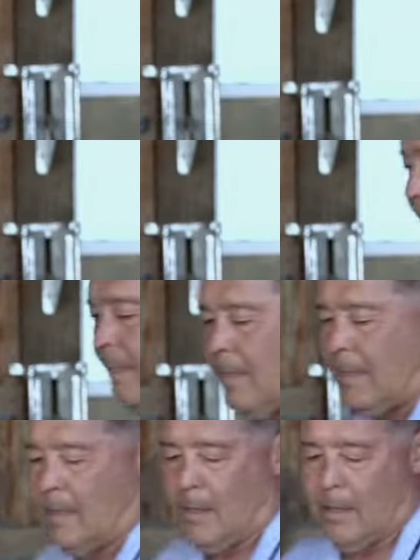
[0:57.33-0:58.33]

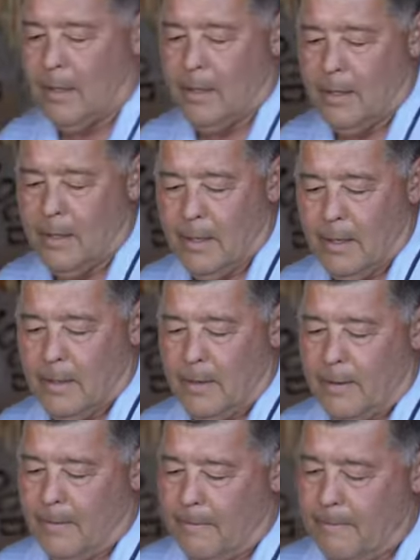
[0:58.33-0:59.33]

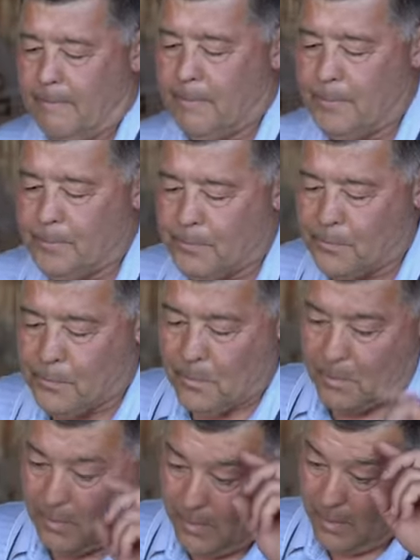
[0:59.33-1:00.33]

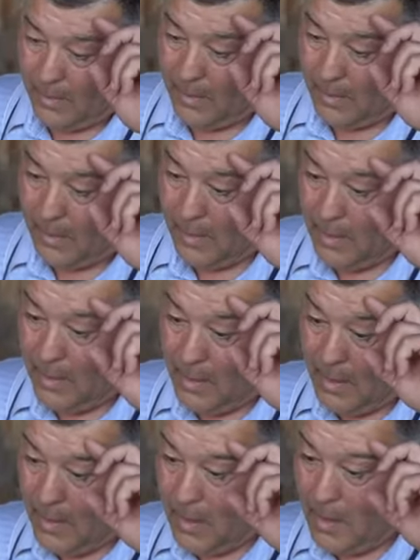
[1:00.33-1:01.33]

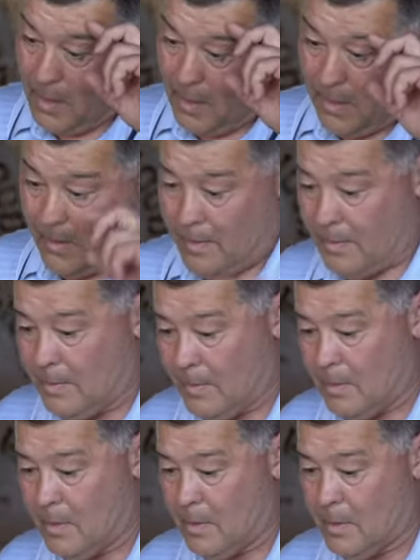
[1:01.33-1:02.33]

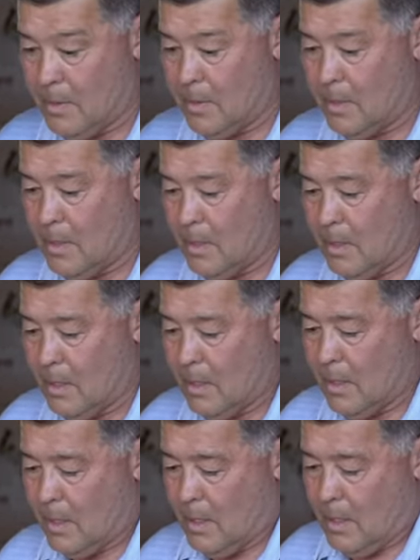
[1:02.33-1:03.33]

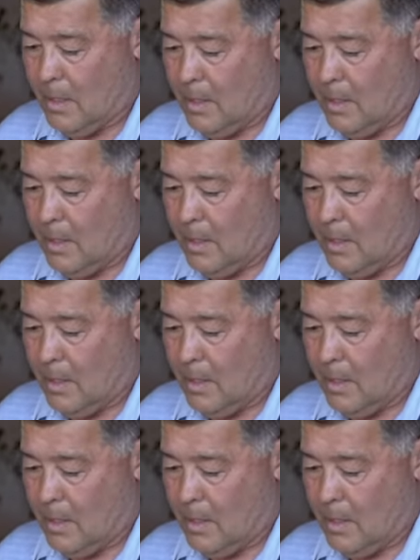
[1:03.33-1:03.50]
(silent)